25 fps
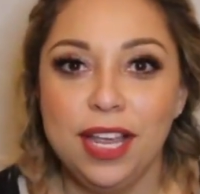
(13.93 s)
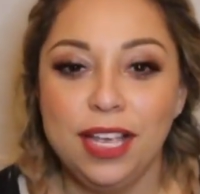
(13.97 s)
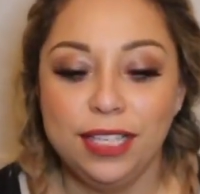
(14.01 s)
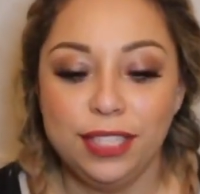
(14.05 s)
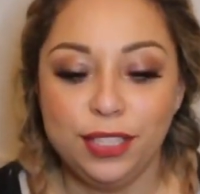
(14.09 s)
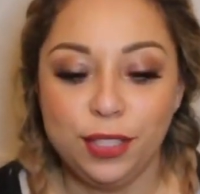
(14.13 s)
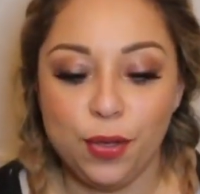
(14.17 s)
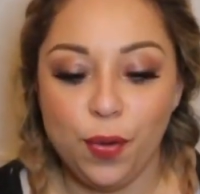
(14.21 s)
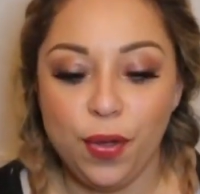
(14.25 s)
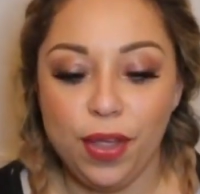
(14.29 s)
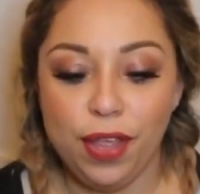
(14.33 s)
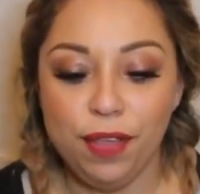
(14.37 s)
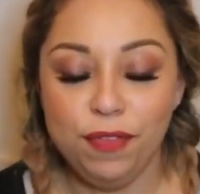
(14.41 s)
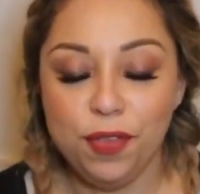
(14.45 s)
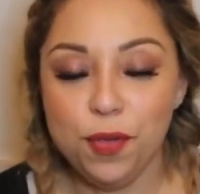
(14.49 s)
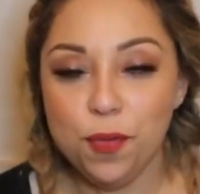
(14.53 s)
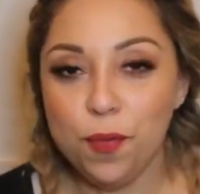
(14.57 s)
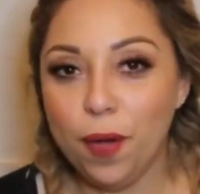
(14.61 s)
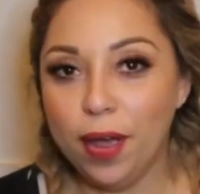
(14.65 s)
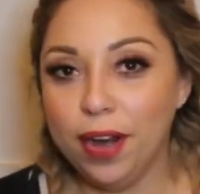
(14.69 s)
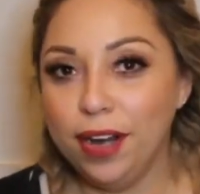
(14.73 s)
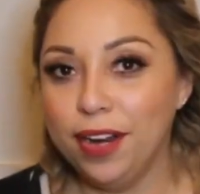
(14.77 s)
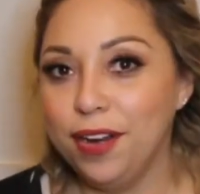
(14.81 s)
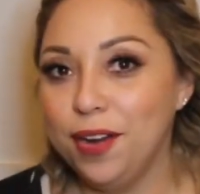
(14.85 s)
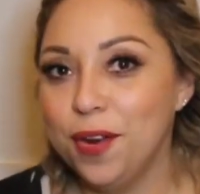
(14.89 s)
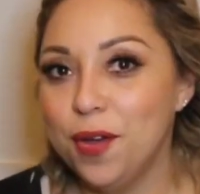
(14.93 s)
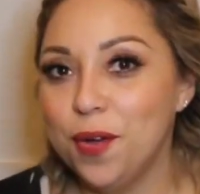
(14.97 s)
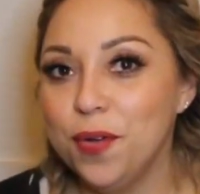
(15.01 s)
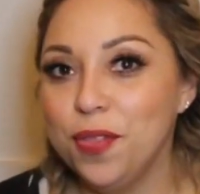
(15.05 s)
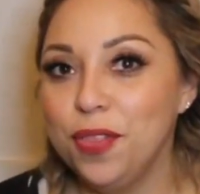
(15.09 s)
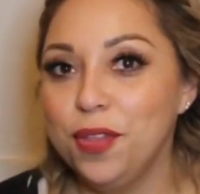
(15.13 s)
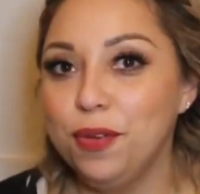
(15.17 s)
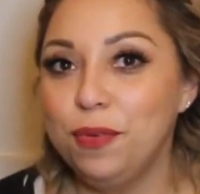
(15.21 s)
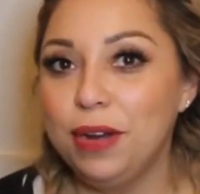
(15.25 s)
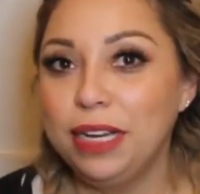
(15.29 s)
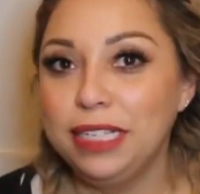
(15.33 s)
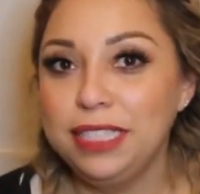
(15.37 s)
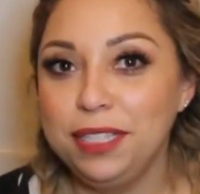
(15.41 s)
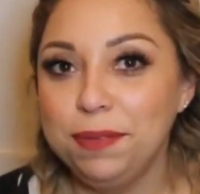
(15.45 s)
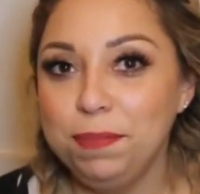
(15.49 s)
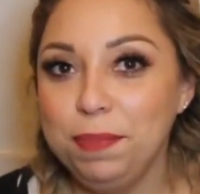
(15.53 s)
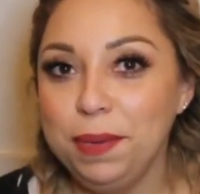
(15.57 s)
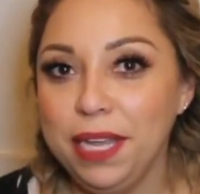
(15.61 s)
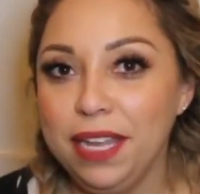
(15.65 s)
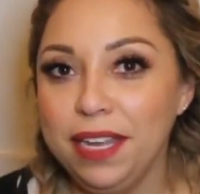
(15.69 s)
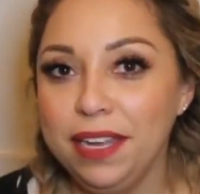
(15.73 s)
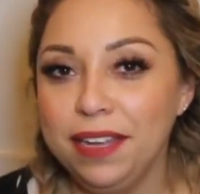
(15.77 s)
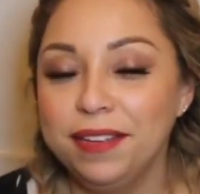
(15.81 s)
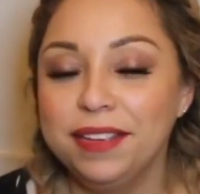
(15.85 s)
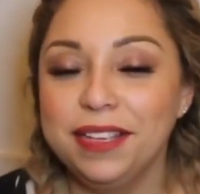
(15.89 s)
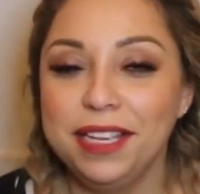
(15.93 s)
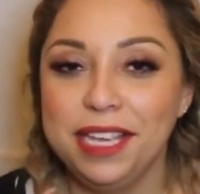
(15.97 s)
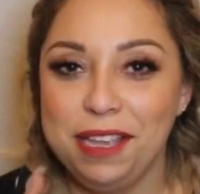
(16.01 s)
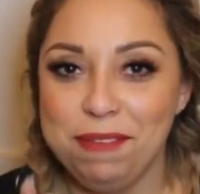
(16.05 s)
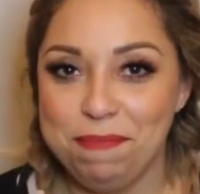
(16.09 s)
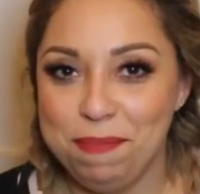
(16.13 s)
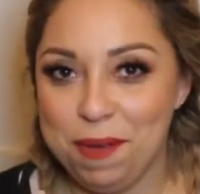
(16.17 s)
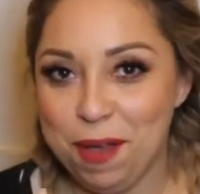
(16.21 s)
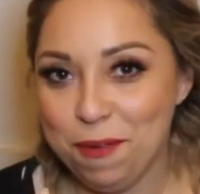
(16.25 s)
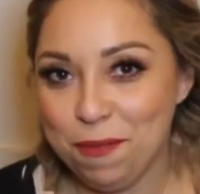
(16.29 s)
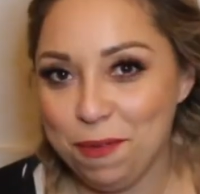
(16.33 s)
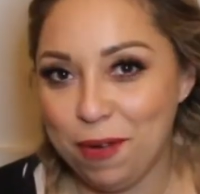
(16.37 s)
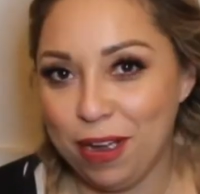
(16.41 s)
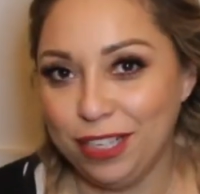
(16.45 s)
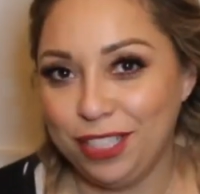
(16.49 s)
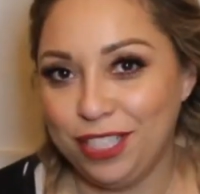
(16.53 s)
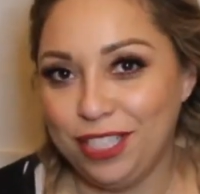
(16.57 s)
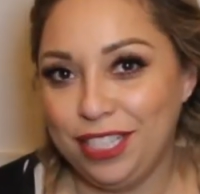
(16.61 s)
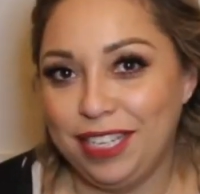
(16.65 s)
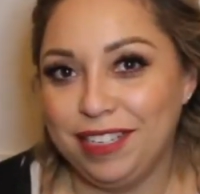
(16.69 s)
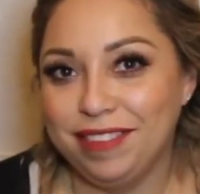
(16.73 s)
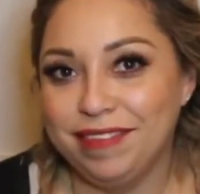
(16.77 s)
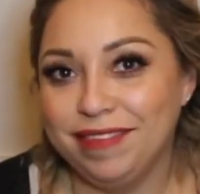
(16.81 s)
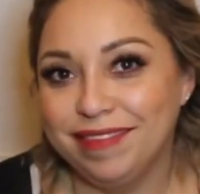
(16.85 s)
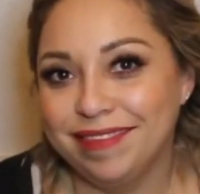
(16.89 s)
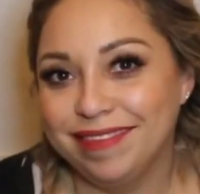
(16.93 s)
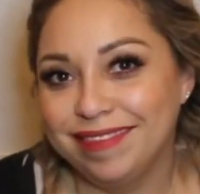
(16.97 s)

So if you want to know the recipe, keep on watching.